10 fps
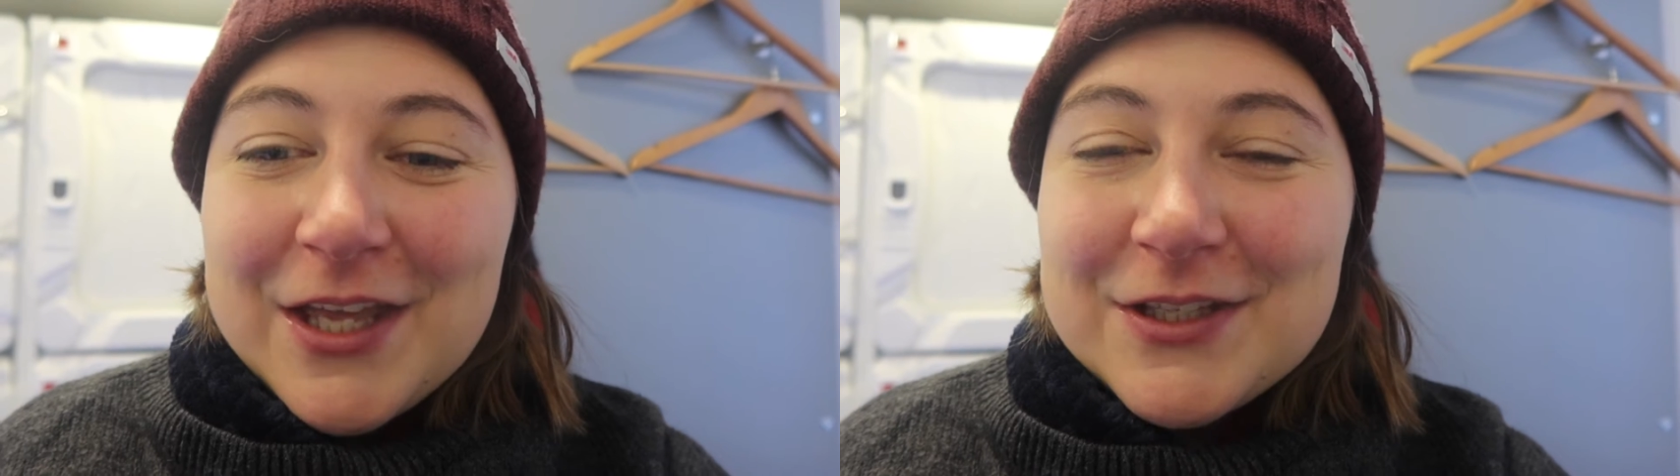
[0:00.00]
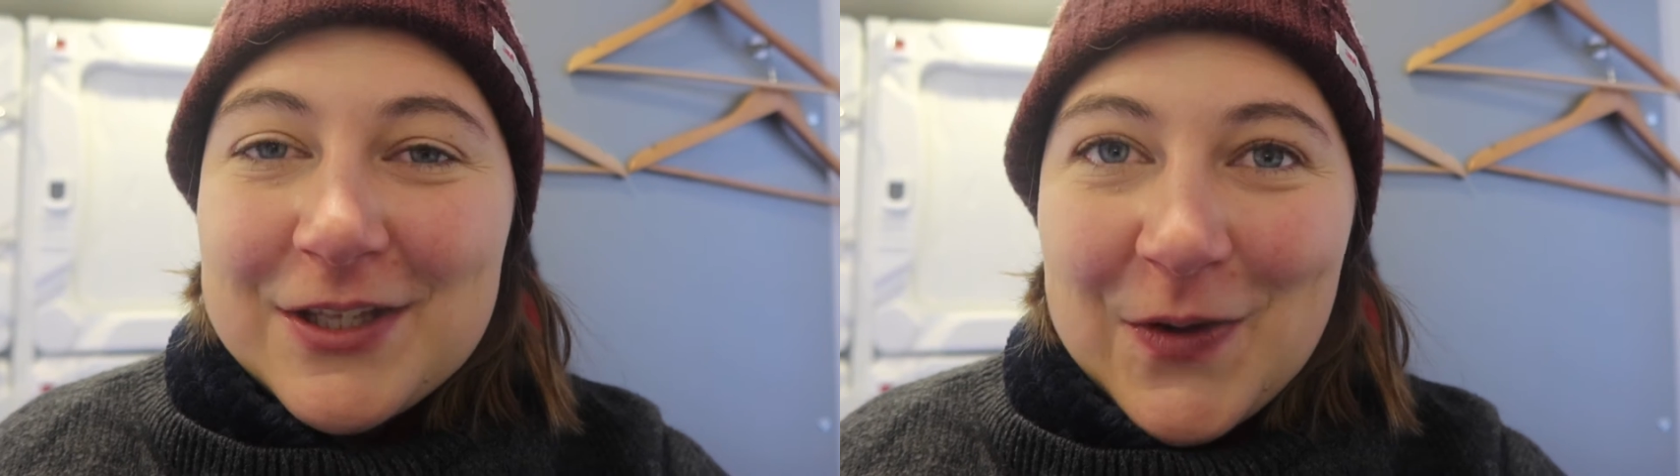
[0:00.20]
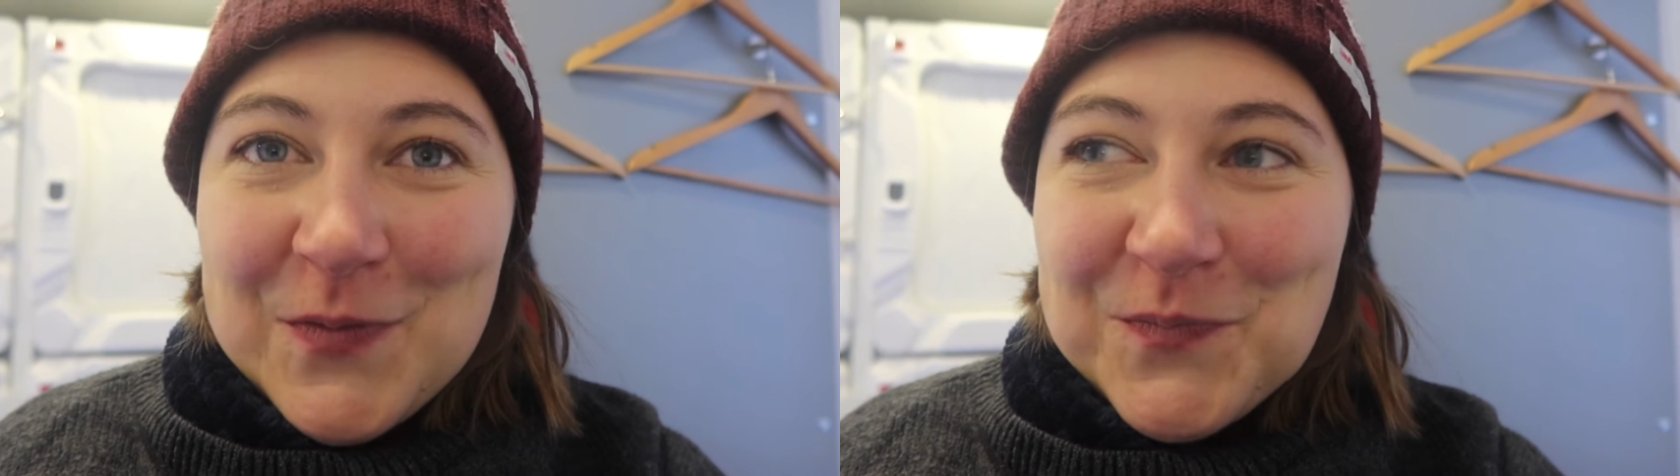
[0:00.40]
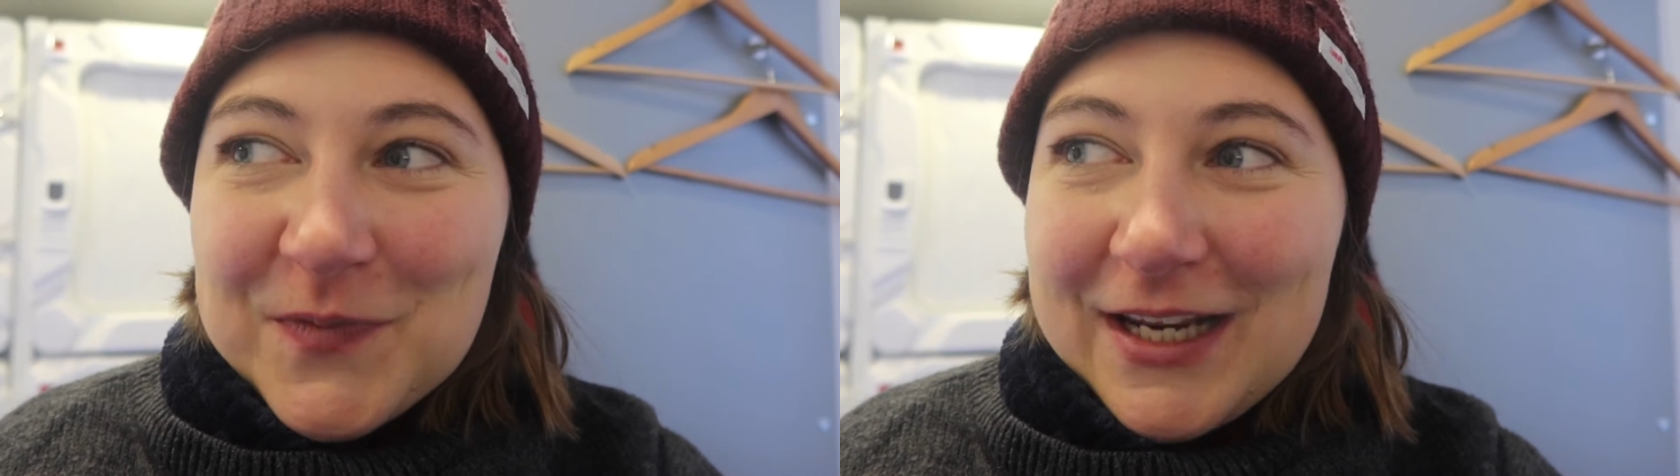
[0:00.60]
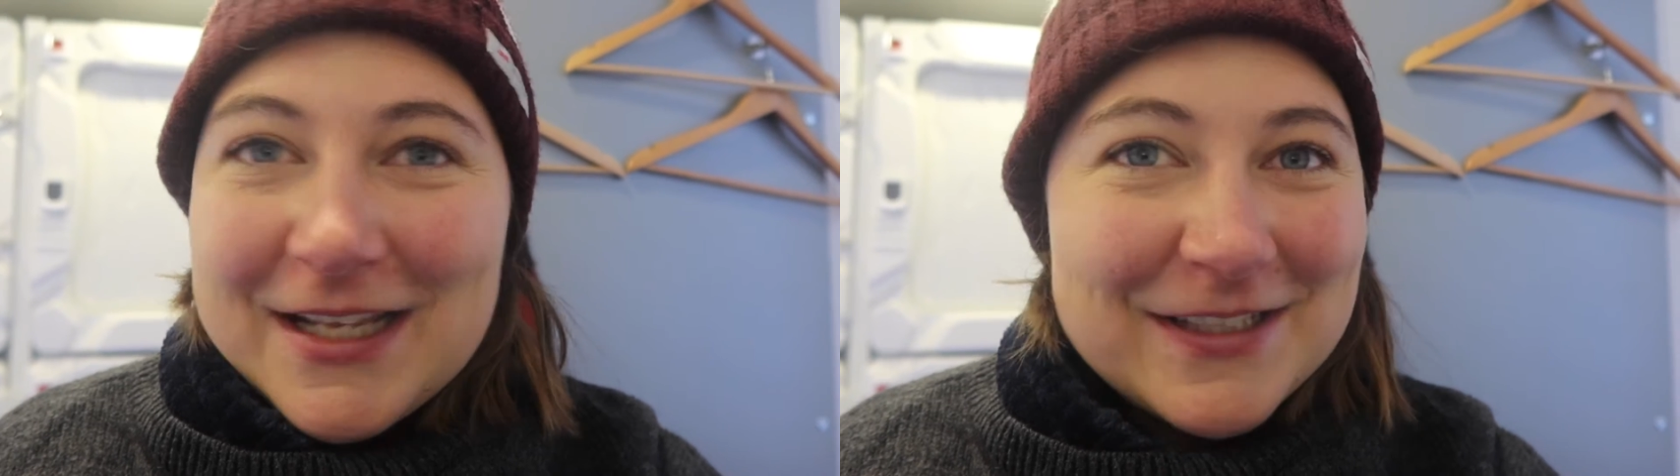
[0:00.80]
So
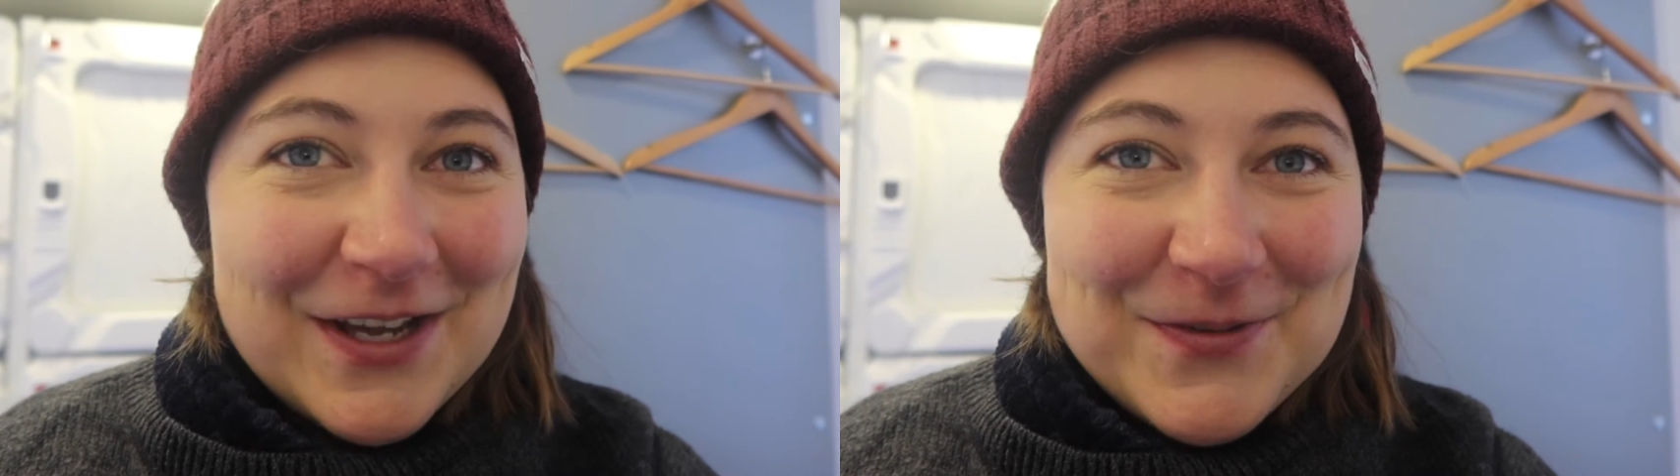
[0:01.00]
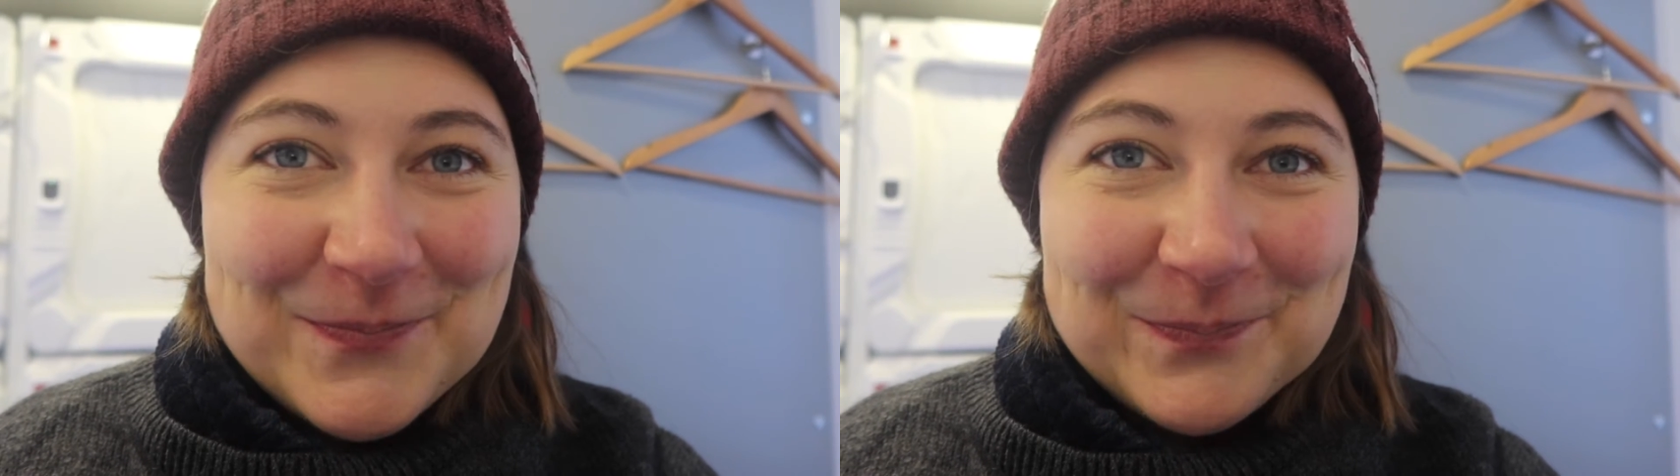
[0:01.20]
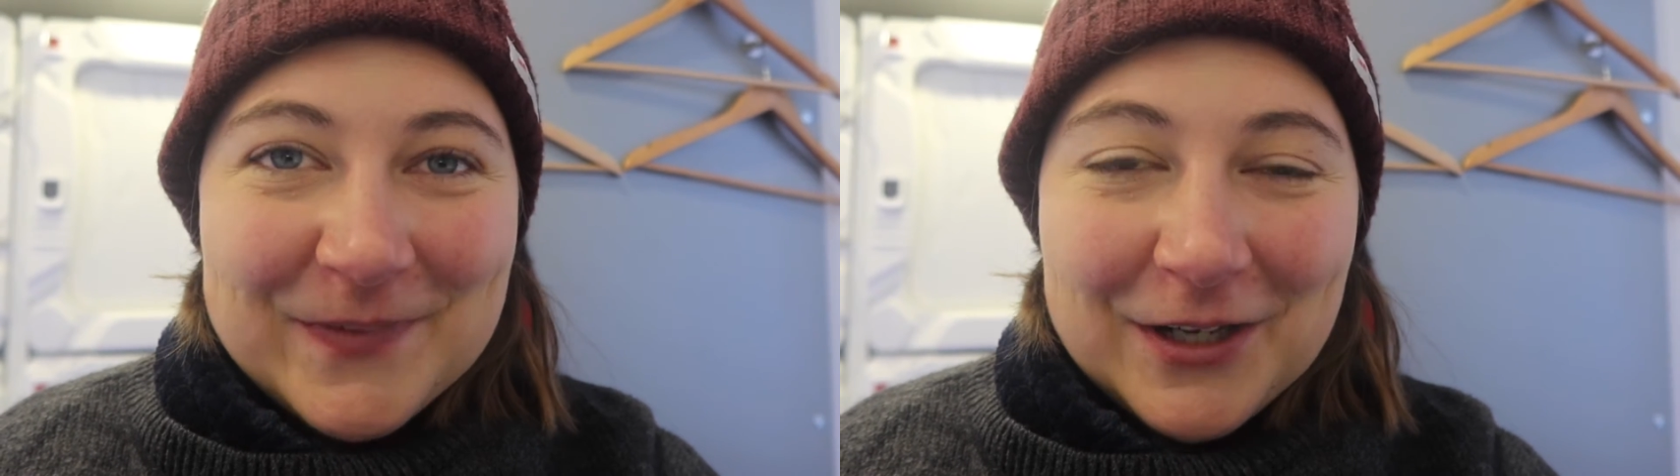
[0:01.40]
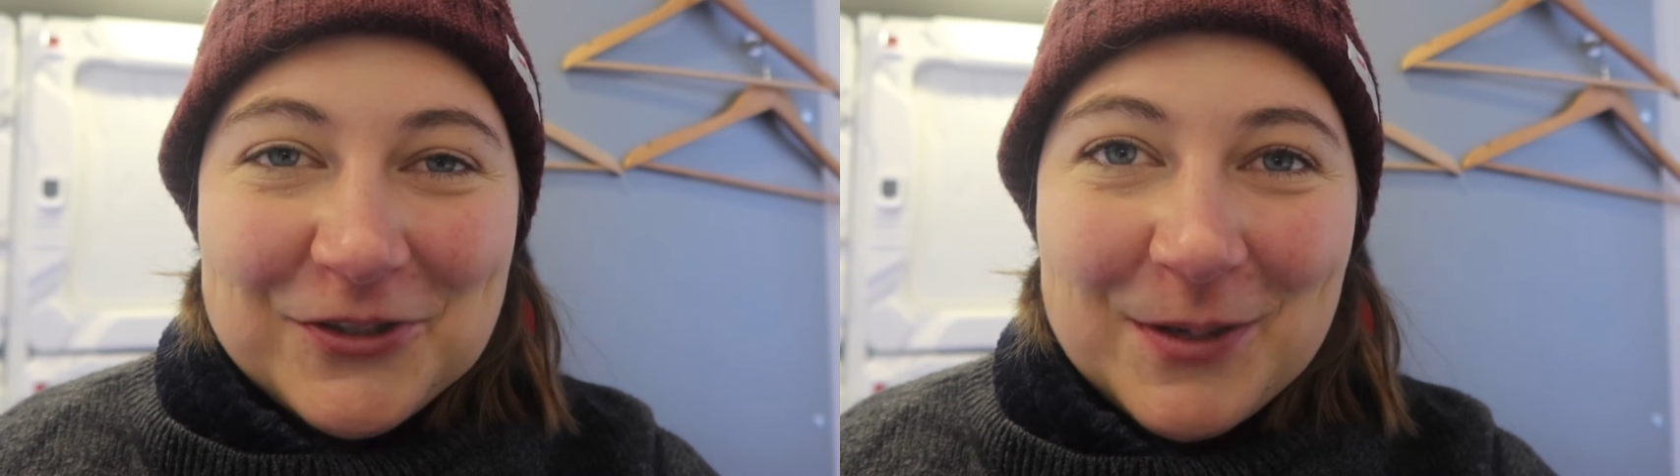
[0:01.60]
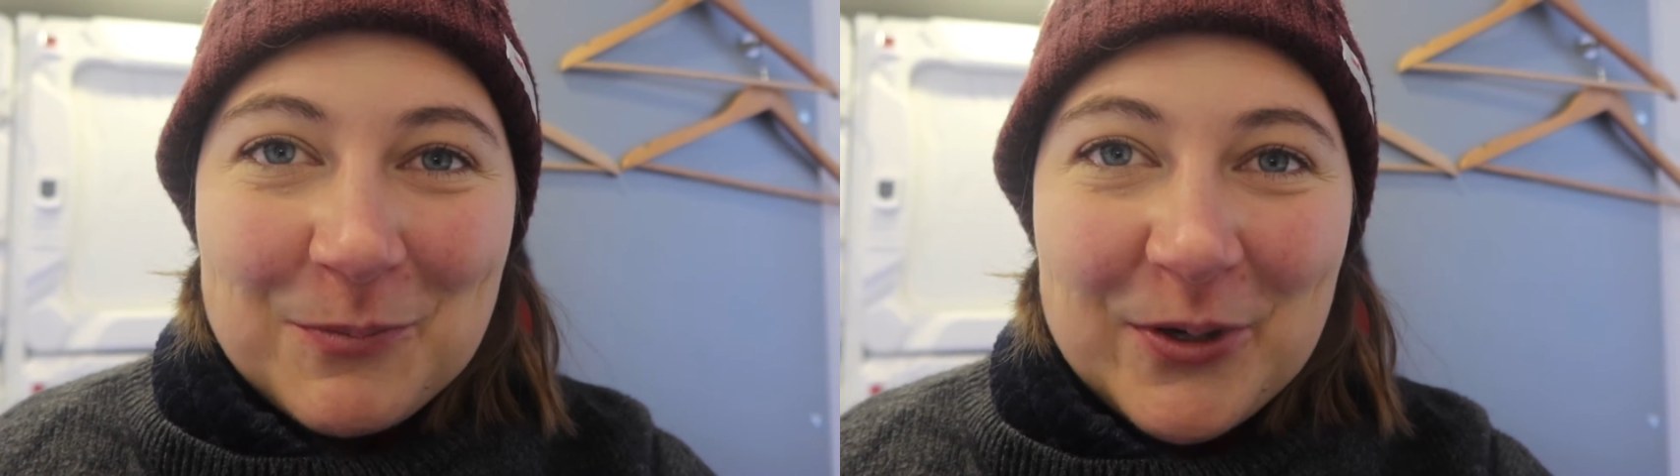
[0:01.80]
let's go. I'll
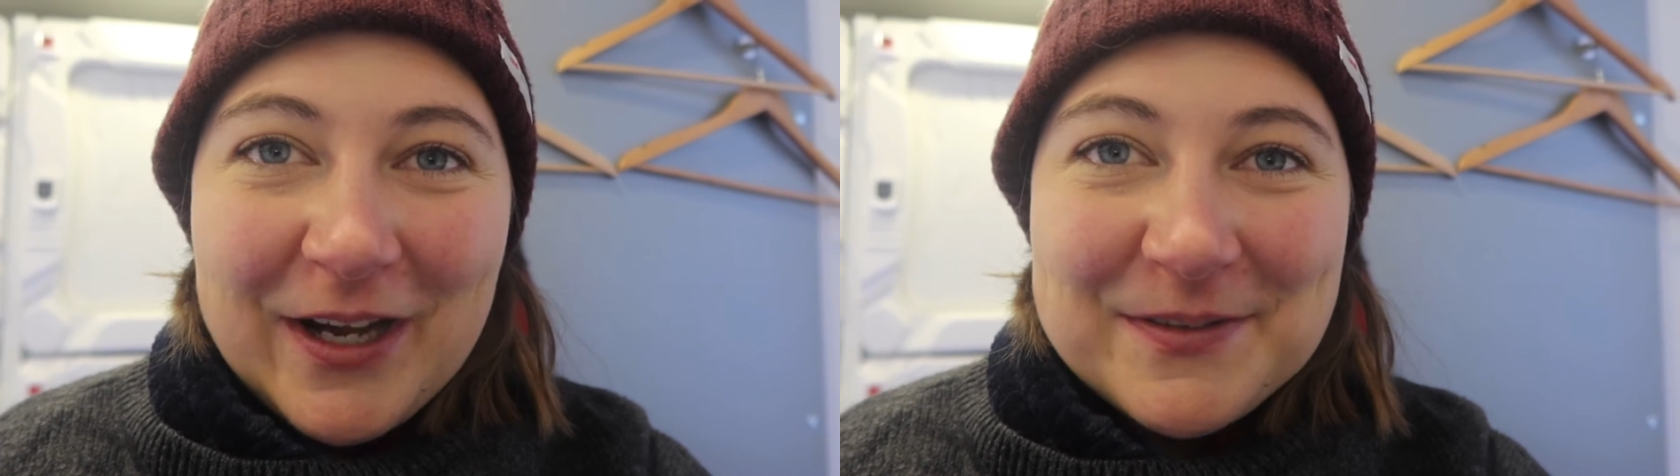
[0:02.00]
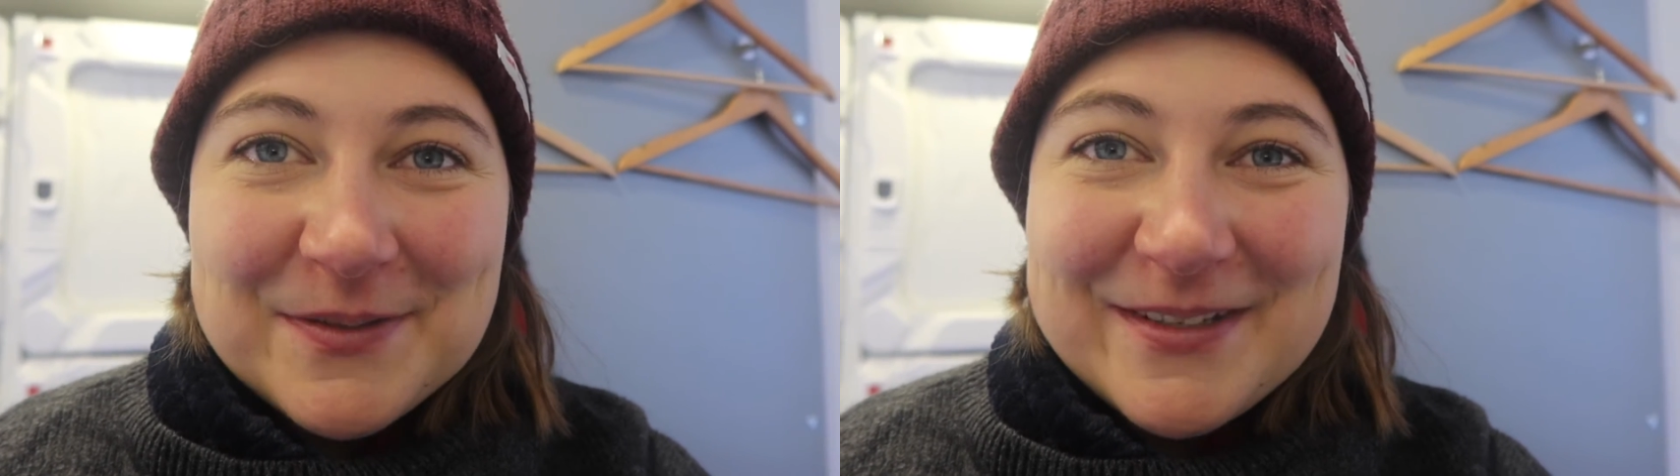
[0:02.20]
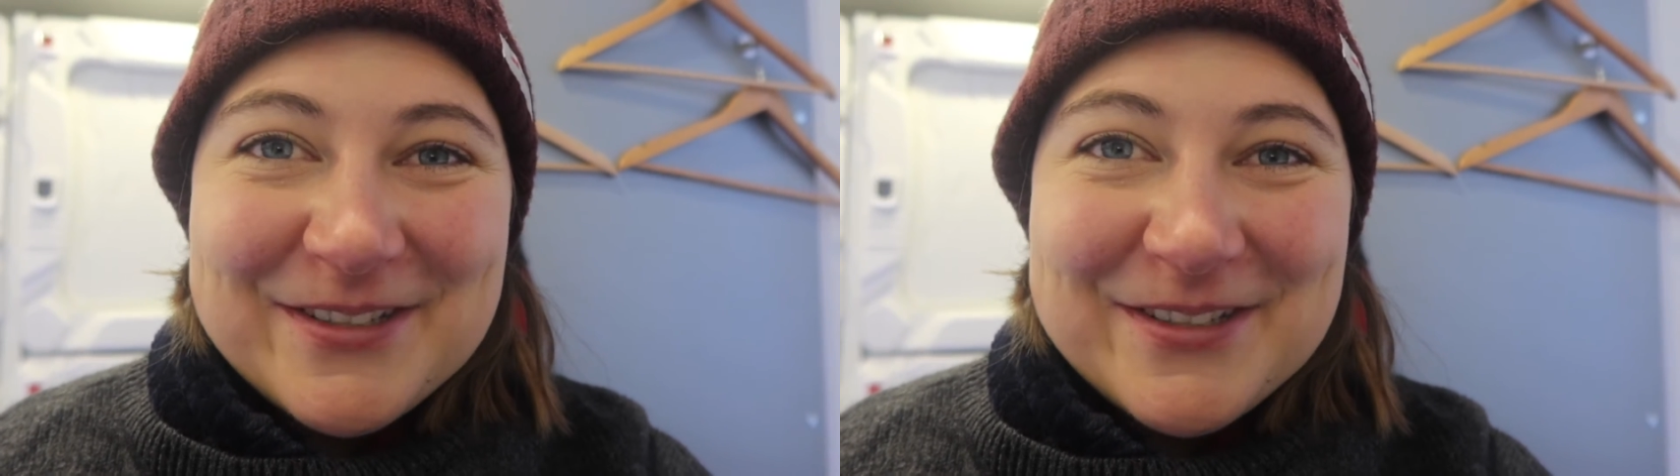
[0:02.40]
try and point out some